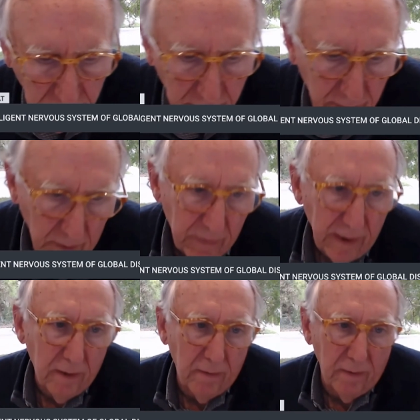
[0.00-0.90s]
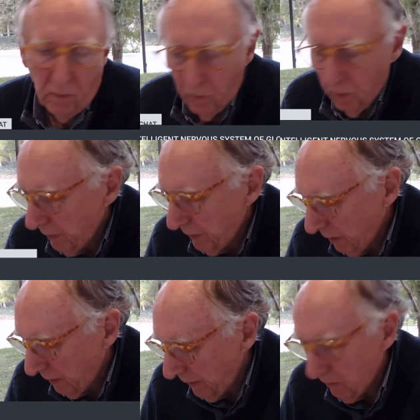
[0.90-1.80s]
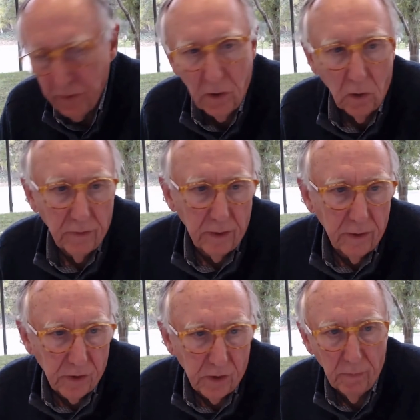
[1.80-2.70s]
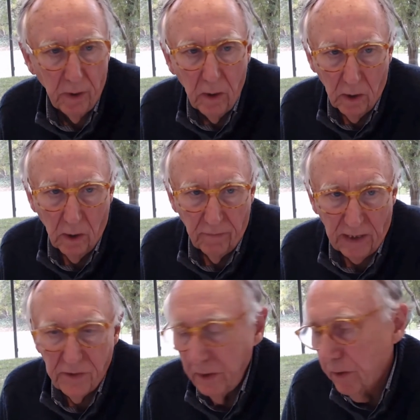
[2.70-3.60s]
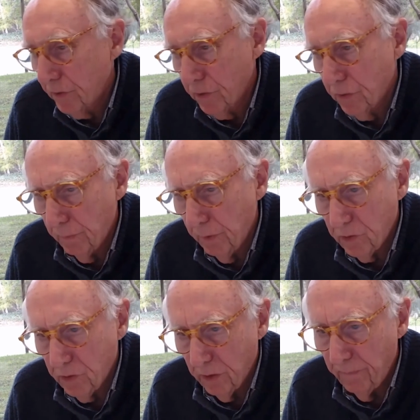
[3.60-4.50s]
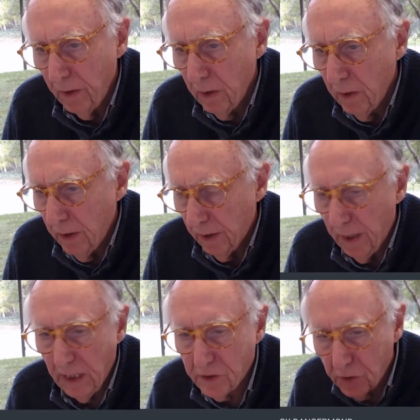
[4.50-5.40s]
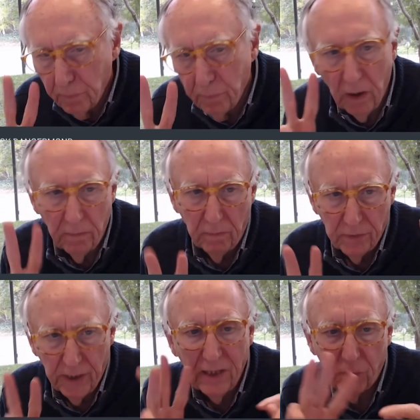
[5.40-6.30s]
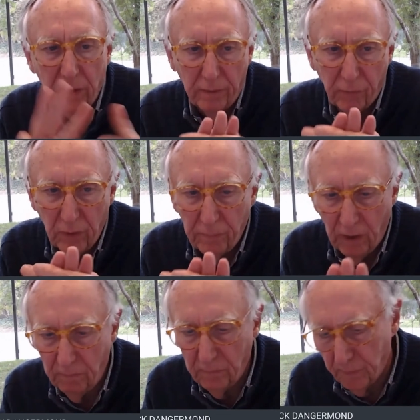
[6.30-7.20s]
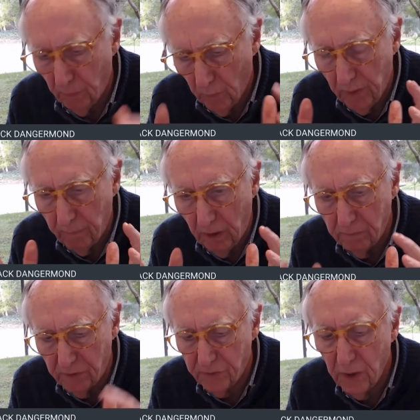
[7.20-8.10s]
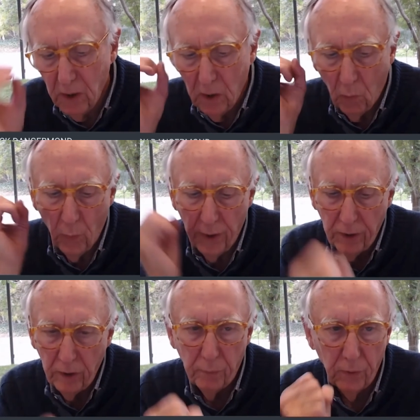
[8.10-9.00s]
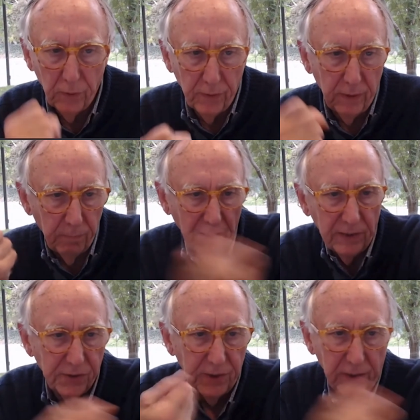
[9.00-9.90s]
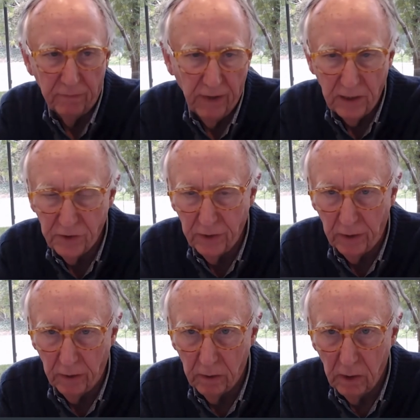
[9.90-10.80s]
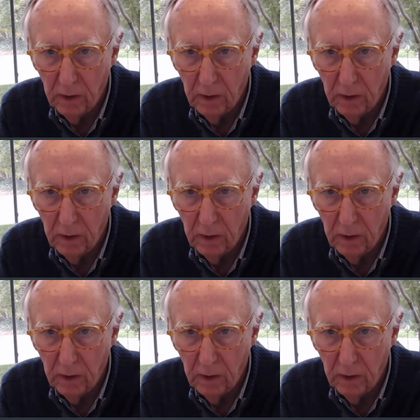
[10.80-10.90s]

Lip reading: Like the big thing that we're working on now is COVID vaccine distribution. And it has 2 problems. It has really 3 problems. But one of the problems is, where do you put the places to get vaccinated?